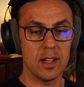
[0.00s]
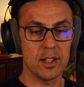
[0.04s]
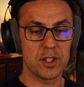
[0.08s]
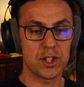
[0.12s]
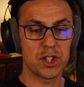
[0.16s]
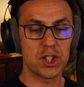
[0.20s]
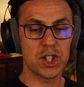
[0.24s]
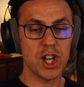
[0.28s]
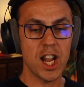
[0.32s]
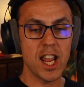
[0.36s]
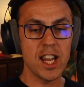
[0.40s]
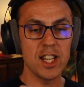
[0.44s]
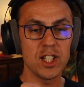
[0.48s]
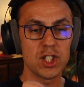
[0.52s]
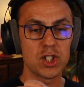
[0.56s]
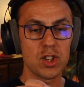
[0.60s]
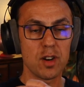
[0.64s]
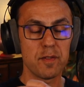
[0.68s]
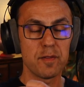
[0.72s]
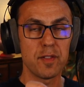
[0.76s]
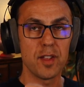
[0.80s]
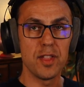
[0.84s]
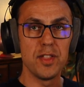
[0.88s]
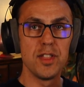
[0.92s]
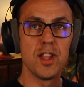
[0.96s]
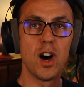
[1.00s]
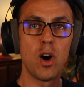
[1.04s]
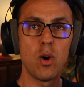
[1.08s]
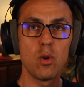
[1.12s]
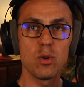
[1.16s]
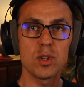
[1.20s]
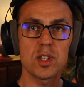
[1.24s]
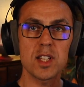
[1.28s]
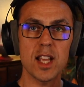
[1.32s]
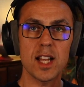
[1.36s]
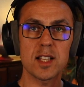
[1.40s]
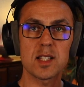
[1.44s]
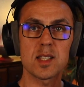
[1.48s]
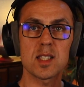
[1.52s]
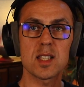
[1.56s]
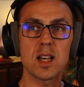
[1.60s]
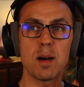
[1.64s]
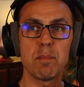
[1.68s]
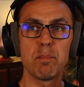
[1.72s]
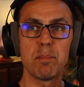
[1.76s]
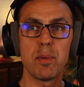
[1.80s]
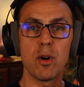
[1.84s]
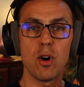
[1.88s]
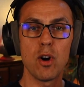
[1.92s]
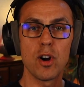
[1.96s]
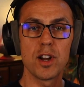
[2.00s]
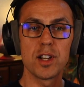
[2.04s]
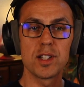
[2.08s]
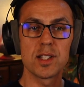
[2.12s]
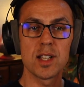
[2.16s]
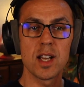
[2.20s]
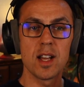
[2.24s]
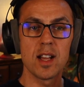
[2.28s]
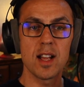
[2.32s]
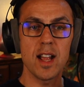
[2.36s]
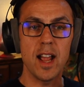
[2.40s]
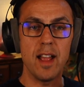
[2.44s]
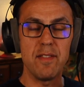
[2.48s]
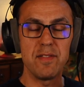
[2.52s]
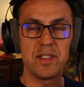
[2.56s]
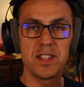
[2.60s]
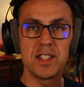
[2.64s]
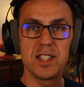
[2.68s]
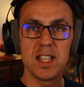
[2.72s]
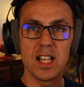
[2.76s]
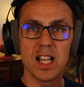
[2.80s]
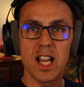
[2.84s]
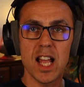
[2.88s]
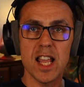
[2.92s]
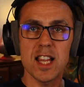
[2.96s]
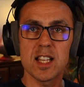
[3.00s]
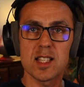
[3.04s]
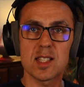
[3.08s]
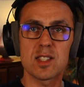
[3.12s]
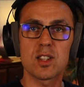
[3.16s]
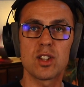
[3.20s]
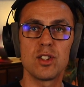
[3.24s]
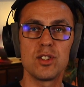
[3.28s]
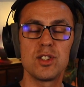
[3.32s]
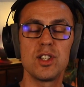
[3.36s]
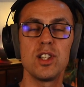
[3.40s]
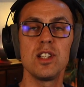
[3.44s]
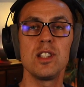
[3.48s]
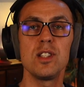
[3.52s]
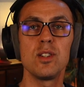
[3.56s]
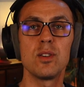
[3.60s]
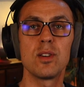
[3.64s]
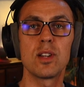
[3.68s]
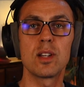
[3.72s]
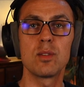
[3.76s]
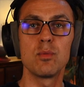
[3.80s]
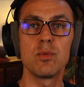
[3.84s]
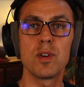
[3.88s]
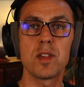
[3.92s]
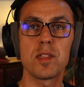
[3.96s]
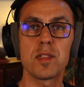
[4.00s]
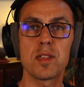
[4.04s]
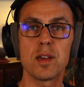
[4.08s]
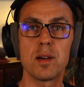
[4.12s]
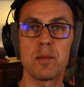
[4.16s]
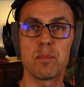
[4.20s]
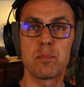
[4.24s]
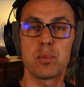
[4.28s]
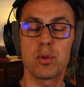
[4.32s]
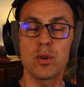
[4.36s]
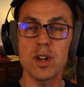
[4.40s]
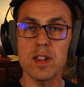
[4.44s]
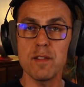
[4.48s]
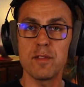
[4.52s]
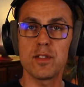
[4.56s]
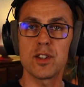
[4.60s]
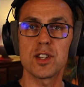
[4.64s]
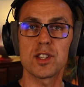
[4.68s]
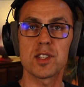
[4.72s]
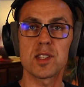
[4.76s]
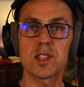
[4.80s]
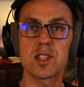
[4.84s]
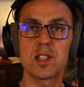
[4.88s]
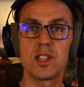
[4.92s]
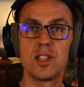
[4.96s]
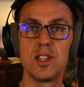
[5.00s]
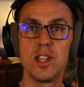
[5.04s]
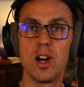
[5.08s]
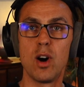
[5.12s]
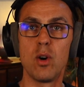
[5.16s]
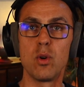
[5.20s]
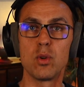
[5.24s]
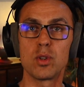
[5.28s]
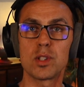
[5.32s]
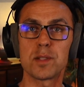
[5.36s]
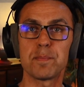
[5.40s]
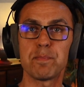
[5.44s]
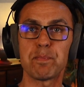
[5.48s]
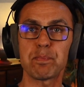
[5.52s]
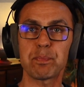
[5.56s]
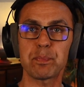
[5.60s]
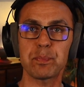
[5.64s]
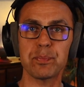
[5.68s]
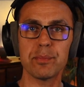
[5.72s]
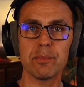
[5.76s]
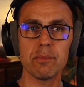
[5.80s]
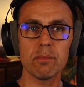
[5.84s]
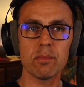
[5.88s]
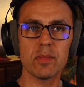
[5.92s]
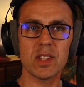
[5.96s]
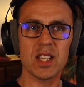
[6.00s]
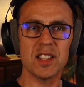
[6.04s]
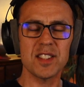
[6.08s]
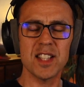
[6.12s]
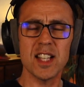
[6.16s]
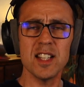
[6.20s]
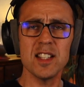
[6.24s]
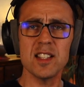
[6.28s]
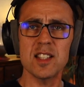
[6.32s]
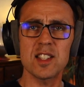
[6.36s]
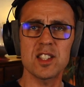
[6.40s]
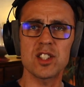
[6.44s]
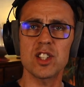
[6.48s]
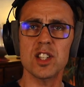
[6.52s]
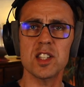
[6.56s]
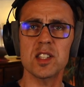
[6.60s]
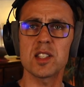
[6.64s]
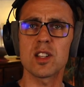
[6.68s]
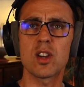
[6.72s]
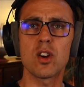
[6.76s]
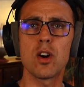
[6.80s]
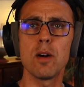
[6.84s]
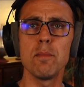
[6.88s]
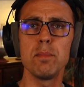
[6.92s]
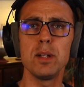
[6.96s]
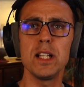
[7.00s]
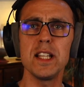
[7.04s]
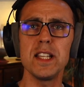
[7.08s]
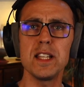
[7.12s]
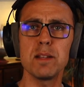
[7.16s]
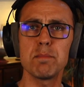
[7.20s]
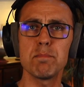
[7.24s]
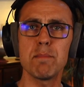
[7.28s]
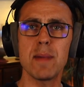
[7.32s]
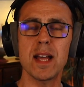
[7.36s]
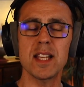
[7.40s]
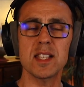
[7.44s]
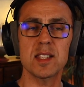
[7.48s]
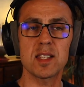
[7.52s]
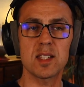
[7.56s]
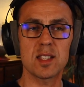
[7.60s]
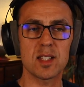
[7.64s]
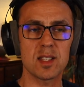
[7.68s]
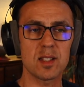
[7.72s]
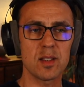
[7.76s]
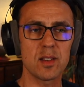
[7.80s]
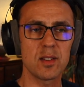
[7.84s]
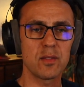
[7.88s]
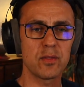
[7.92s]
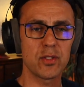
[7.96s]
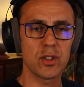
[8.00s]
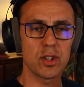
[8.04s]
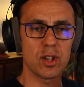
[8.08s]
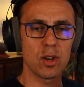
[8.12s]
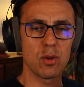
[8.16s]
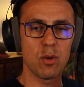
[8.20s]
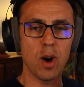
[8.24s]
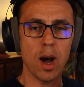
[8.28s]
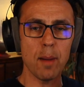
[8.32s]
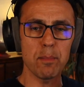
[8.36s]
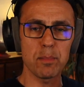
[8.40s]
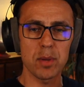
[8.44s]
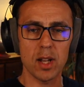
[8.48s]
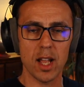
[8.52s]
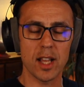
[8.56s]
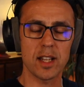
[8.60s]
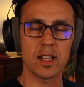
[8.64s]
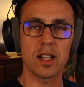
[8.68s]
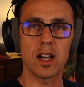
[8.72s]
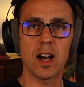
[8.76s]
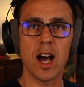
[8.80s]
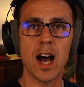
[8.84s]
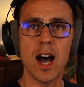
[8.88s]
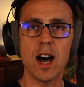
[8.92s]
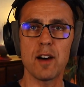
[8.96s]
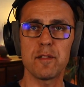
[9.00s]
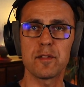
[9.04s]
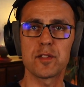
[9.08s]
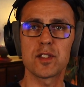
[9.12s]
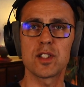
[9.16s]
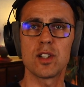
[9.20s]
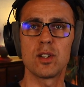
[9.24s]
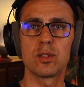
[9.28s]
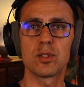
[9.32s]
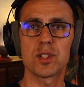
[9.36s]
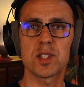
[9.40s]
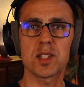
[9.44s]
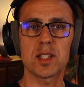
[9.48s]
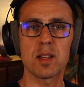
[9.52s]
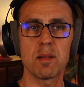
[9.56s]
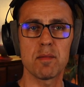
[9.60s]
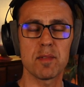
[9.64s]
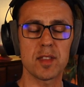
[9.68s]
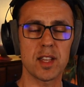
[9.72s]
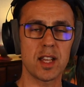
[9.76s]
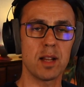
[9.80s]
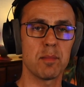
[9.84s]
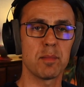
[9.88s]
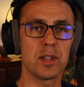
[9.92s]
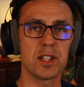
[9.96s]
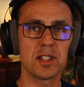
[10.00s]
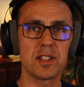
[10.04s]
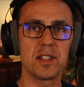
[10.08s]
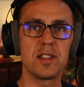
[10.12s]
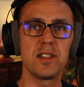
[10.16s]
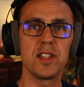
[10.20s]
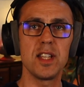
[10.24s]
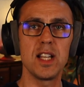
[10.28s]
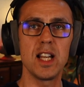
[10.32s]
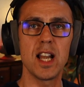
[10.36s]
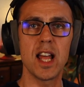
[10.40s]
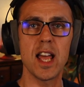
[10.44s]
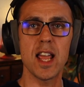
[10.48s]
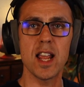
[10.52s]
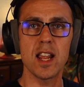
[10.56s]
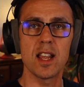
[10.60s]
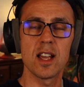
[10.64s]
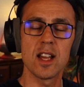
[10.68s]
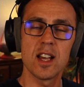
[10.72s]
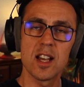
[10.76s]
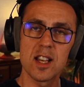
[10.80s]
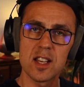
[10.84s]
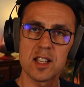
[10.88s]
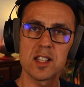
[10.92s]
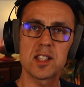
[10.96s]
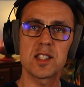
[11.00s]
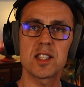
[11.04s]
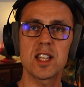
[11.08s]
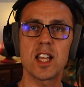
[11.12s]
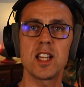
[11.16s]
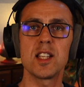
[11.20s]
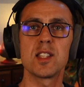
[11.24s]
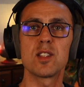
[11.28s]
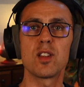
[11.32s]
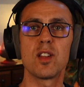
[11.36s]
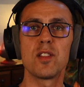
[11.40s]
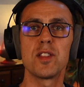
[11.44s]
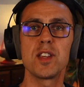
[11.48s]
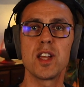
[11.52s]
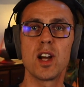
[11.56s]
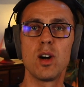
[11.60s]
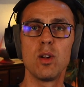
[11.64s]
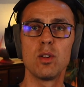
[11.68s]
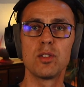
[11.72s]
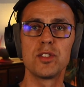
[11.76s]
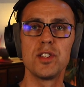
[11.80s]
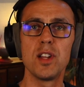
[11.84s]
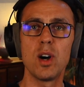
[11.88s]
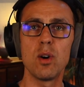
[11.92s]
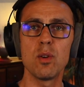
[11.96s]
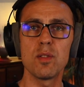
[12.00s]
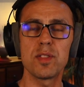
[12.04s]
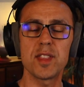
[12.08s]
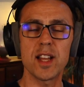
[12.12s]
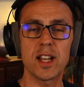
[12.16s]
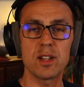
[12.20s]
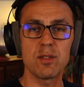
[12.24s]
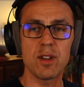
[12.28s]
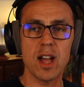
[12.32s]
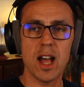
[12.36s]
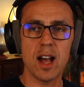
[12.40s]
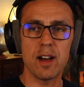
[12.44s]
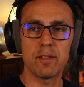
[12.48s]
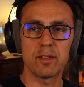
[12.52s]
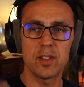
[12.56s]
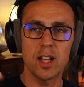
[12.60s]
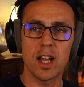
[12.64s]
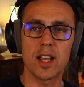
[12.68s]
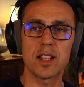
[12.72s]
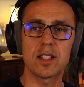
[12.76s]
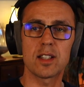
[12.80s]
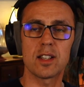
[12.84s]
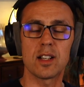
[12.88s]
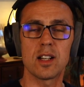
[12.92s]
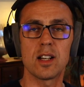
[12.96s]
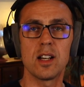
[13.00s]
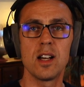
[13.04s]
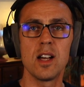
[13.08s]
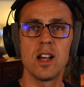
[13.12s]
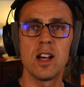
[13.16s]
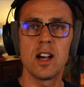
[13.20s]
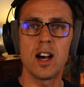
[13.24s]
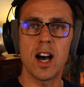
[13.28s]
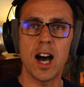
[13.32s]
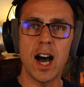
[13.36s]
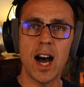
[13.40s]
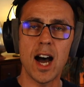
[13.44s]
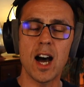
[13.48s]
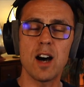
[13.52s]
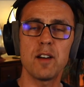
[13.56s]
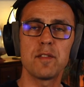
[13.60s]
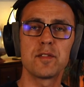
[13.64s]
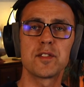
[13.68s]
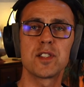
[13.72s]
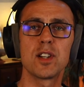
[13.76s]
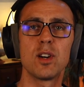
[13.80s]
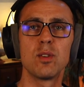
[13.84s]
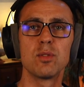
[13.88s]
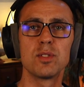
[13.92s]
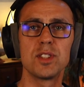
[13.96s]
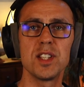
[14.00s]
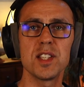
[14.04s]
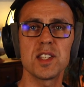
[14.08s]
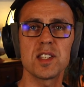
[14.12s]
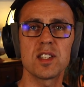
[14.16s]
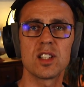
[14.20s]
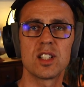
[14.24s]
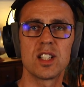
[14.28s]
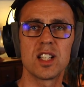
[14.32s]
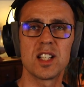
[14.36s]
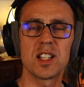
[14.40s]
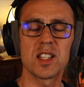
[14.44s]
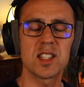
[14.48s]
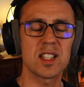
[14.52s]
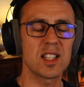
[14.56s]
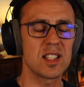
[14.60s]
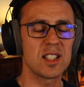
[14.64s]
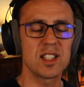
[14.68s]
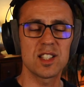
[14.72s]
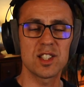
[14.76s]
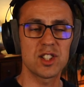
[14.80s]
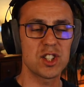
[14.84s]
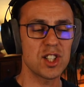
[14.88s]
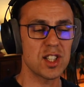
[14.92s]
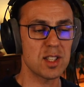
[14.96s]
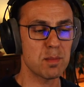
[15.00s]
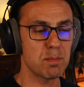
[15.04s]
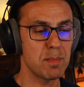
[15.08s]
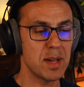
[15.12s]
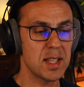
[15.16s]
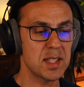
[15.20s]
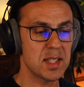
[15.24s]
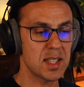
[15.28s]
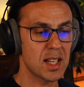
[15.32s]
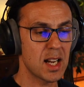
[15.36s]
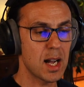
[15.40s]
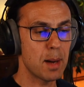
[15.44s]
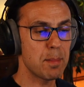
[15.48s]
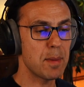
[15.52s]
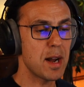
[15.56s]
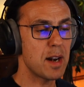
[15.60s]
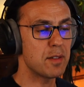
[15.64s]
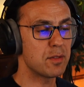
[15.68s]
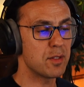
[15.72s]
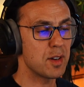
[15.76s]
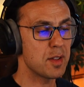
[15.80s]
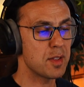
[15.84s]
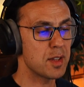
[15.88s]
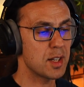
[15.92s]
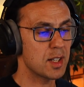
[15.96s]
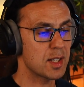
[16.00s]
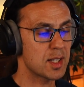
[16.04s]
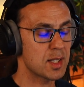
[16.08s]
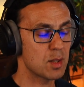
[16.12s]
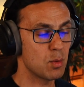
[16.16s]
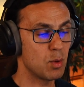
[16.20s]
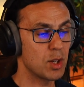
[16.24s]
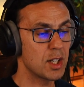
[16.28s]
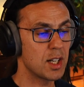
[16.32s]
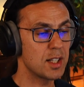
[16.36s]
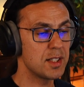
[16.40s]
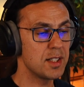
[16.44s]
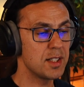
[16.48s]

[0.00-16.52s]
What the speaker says: change of a note at some point and the delay is continuing with the previous note, then it's just a complete mess. If you go up like a half tone or something, but the delay stays on the old note, then you have like a half tone dissonance, and it's just messing up everything. So what I